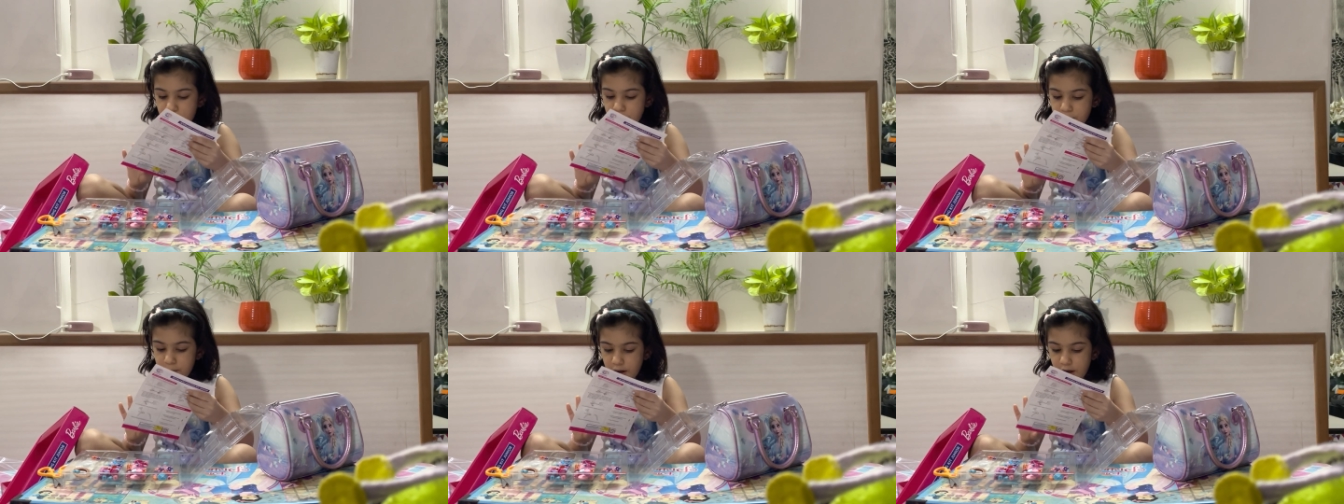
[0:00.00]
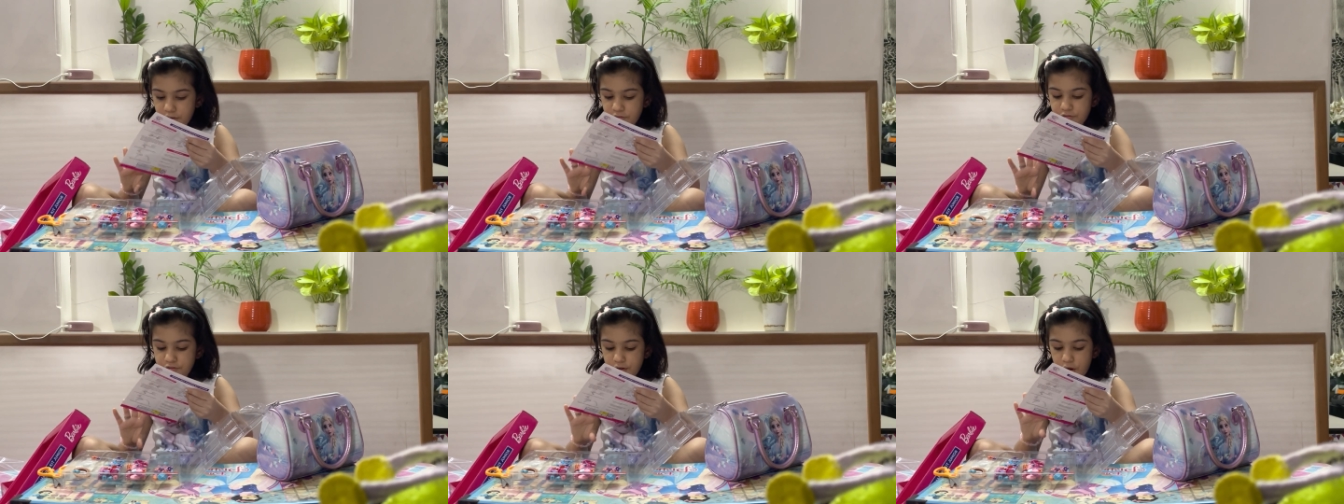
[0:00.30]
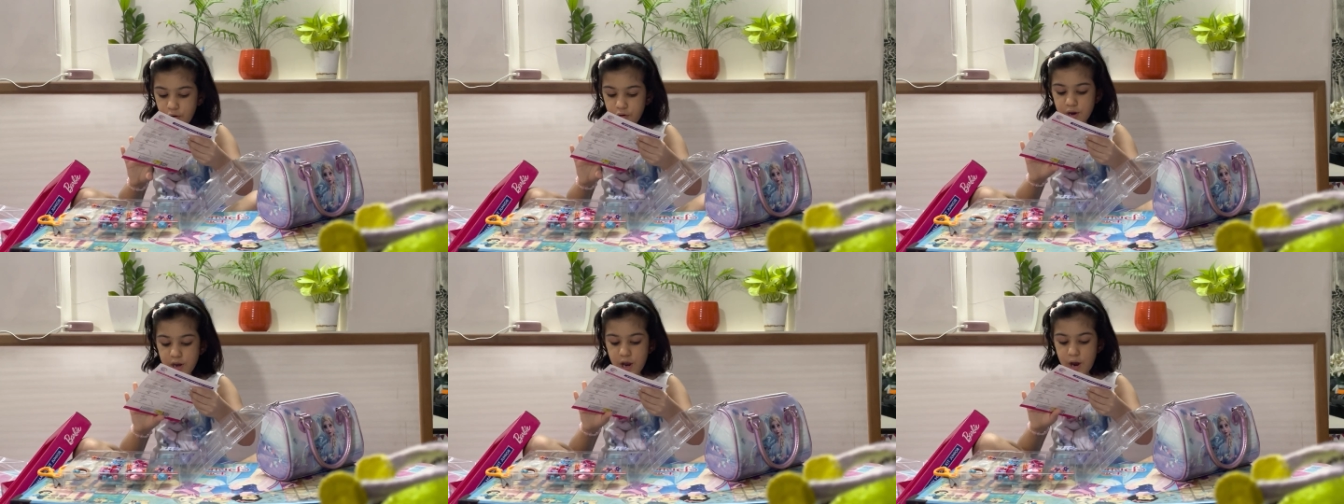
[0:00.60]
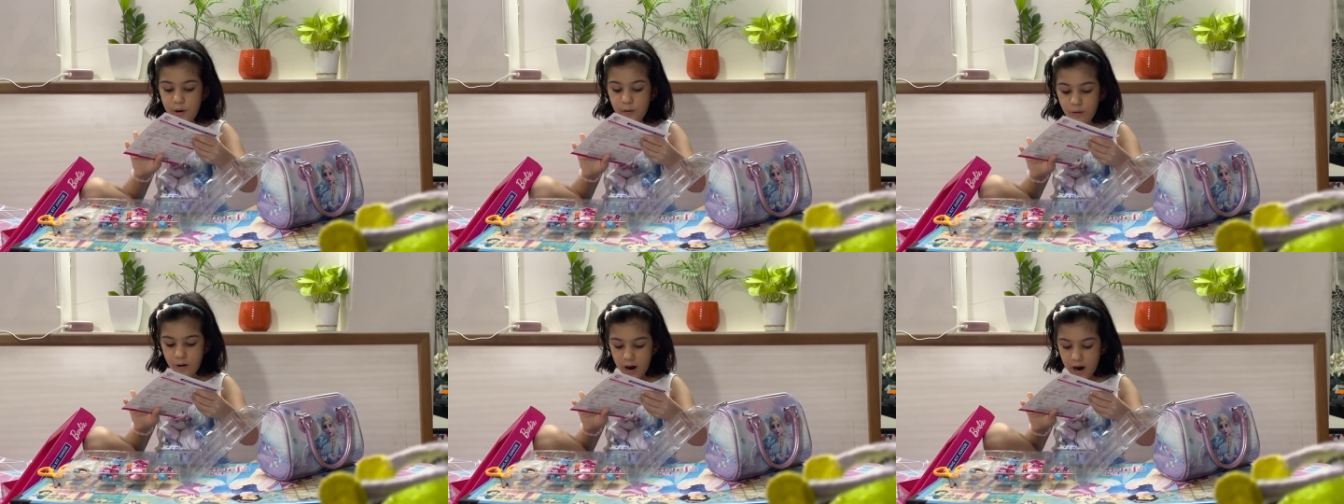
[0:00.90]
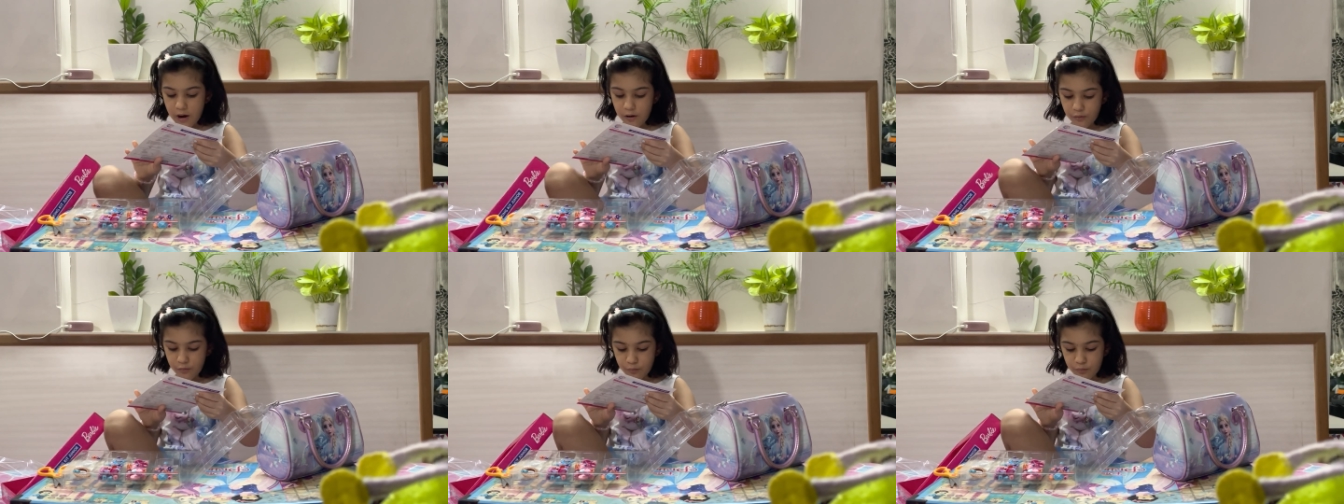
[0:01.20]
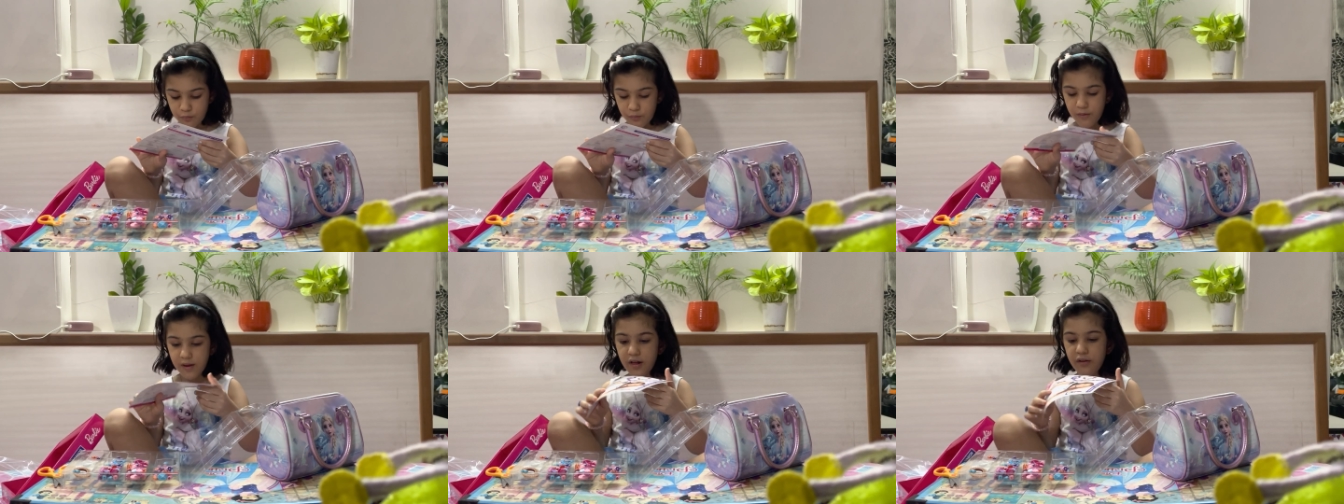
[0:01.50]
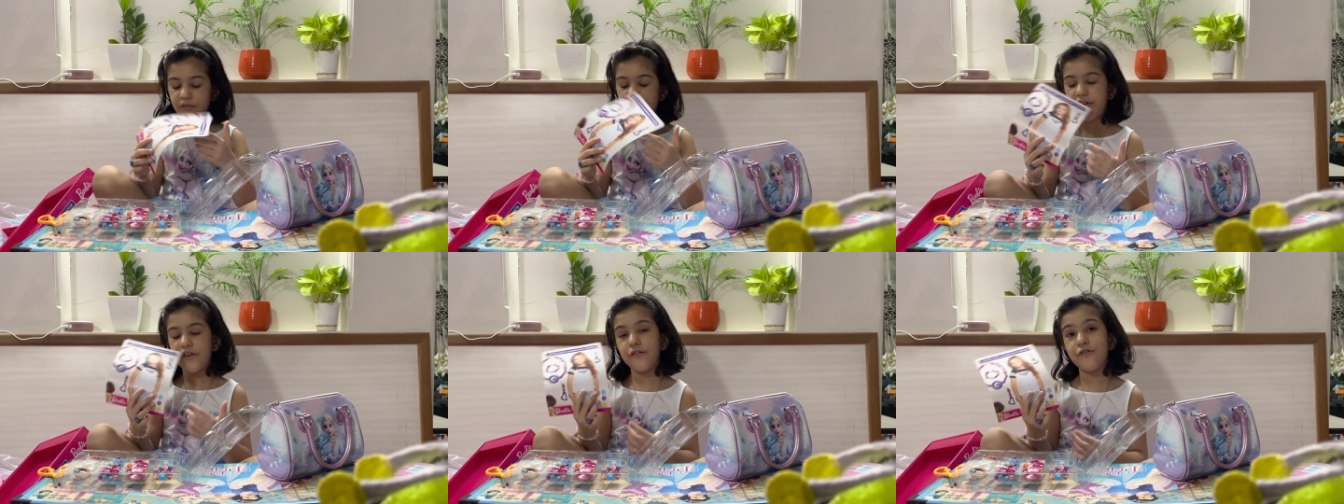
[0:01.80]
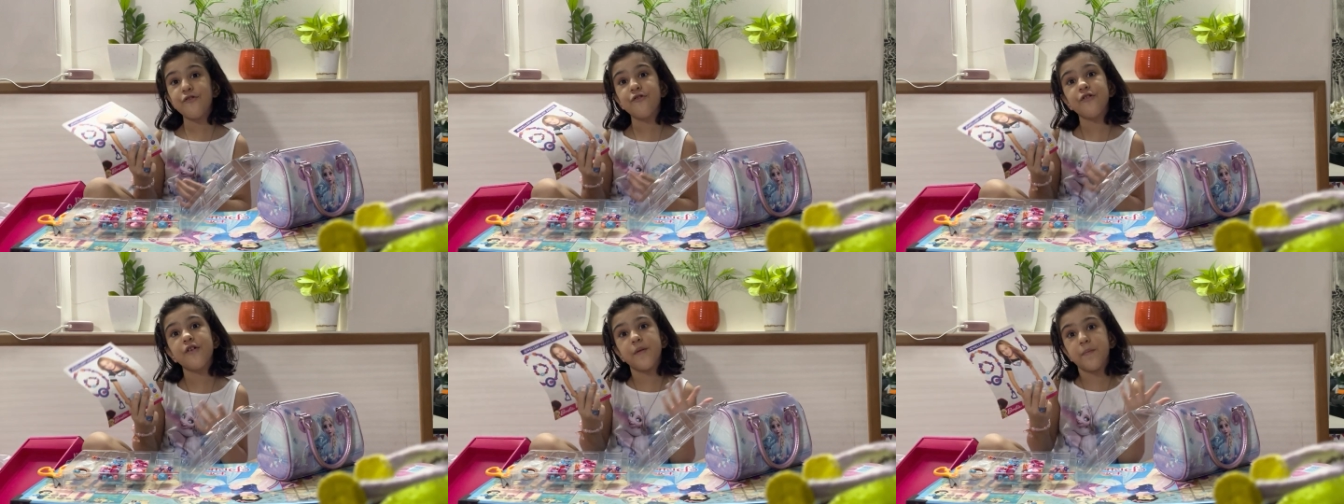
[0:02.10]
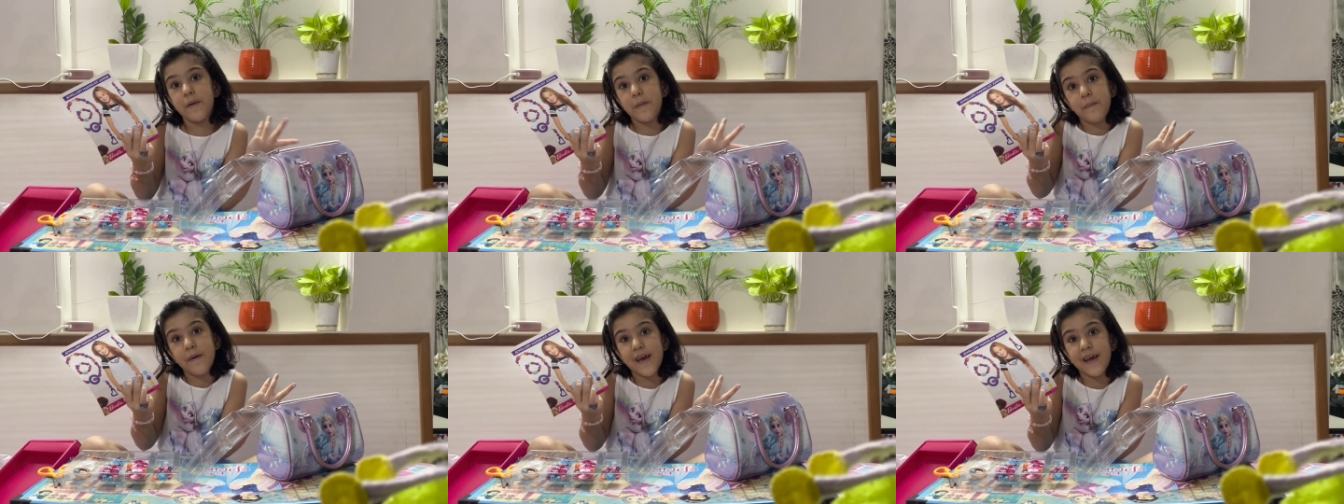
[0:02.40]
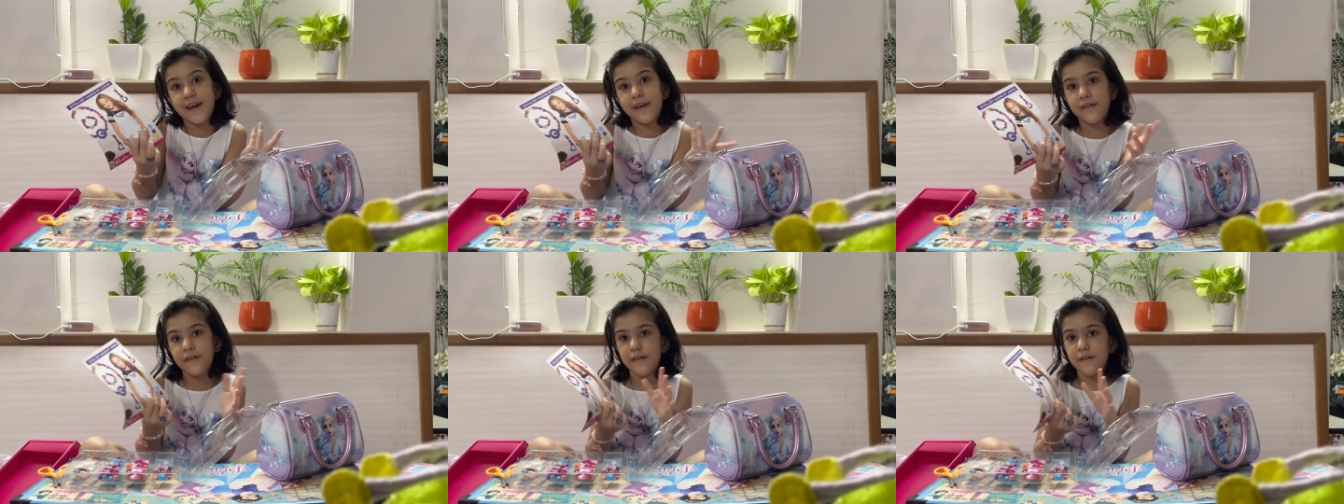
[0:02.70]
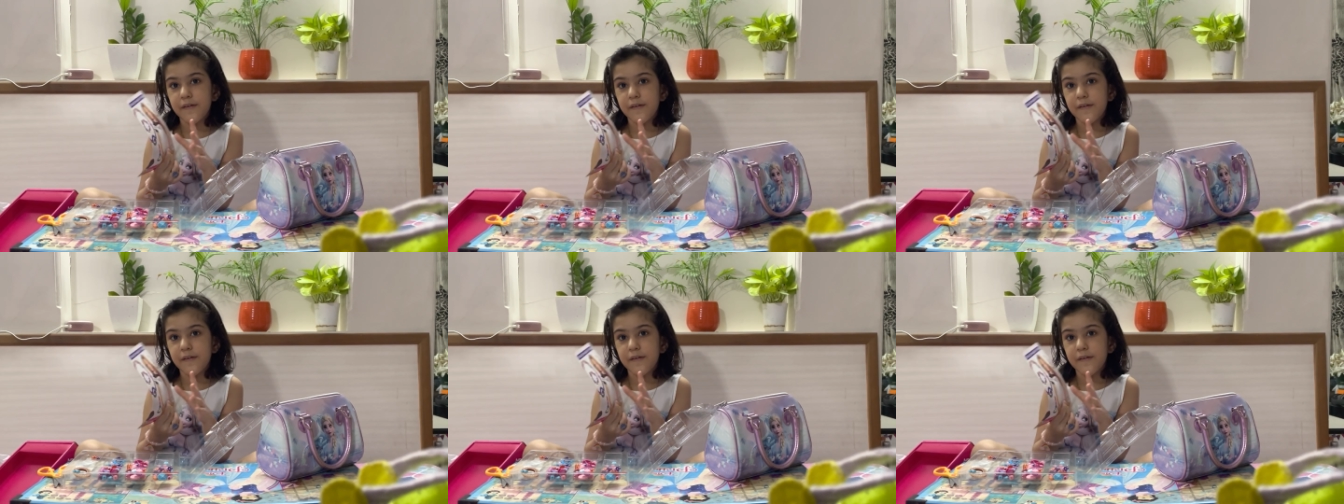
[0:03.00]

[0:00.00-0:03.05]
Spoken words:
but I don't know how really it should be made.